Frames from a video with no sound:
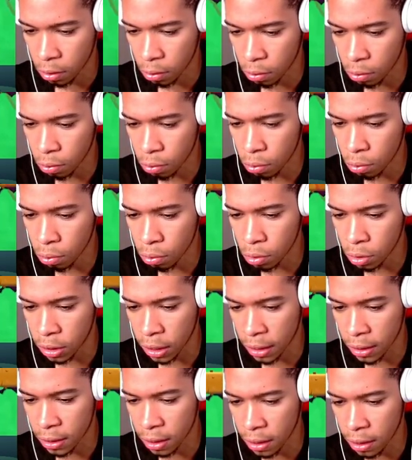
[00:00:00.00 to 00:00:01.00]
Ooh,
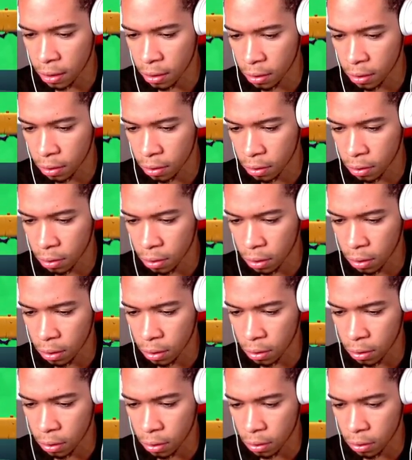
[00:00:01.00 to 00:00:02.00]
Jesse
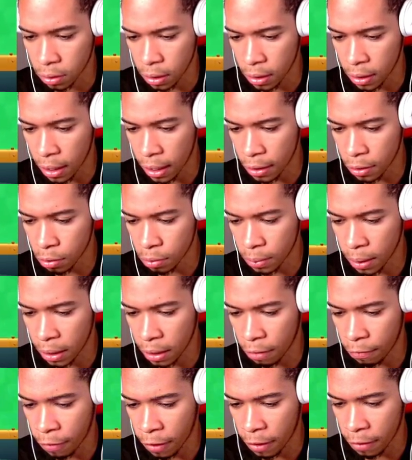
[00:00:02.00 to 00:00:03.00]
did not do me
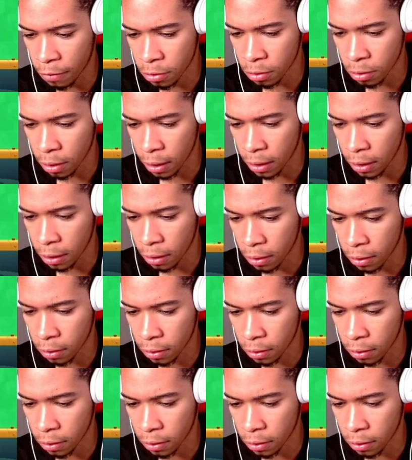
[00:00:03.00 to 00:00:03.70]
any favors right there.